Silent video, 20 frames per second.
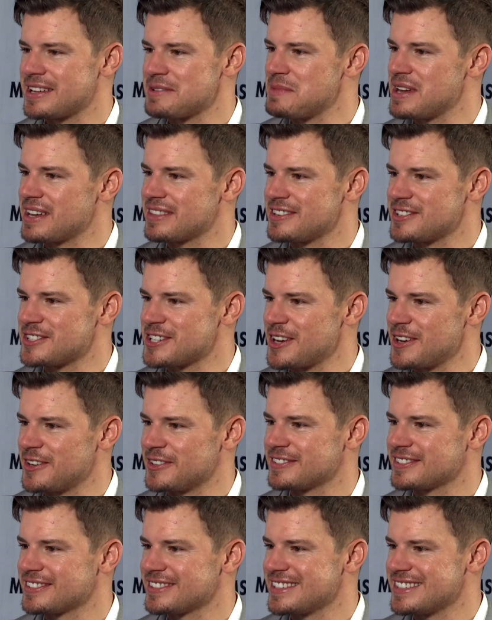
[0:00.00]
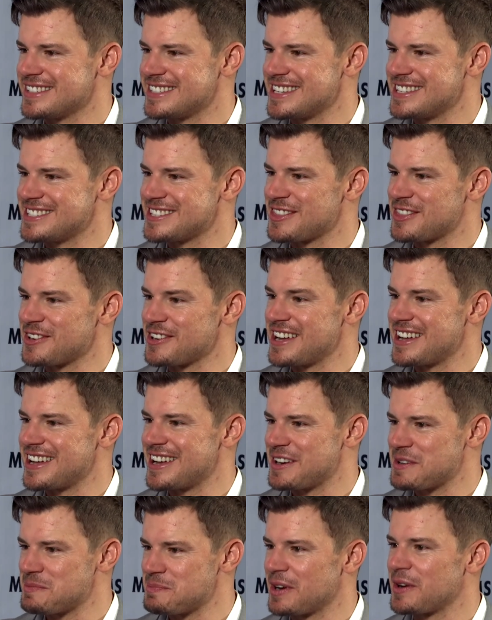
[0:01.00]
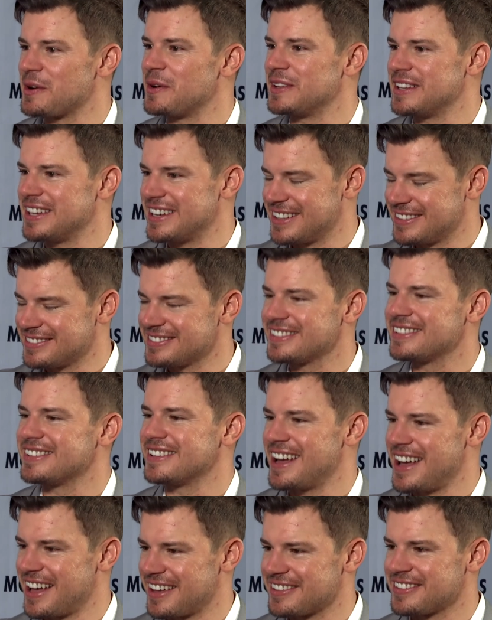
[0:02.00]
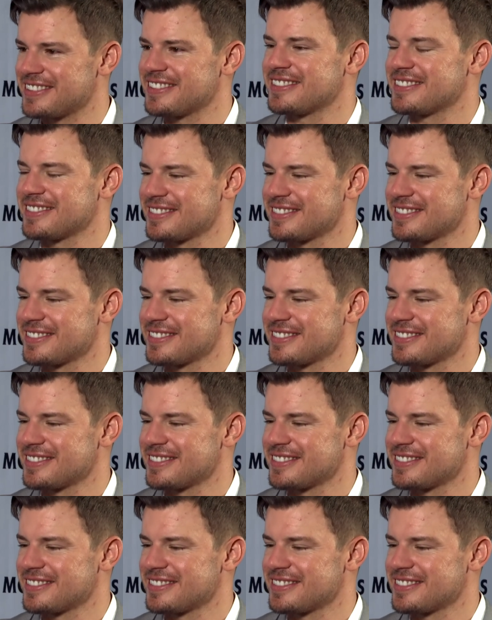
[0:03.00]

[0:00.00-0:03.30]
we can make the show. Yeah, Season that's great news too. Yeah. yeah.